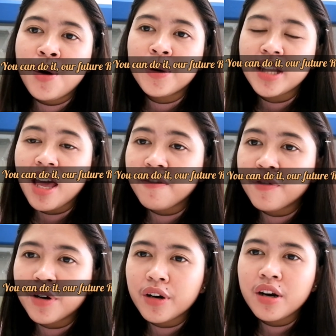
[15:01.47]

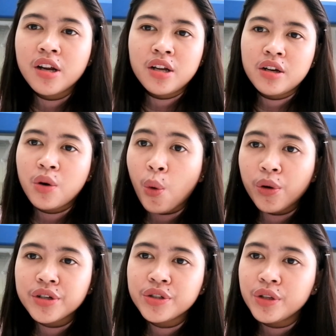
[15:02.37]
whatever
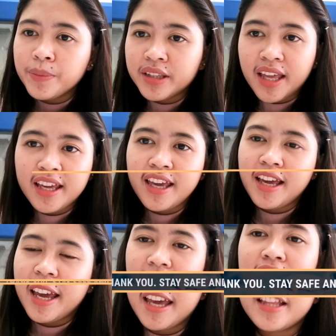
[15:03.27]
course you'll be
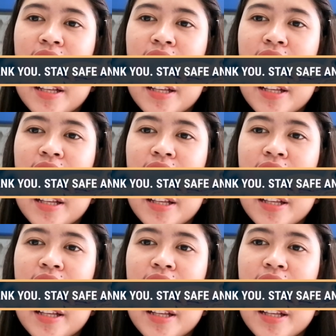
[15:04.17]
taking in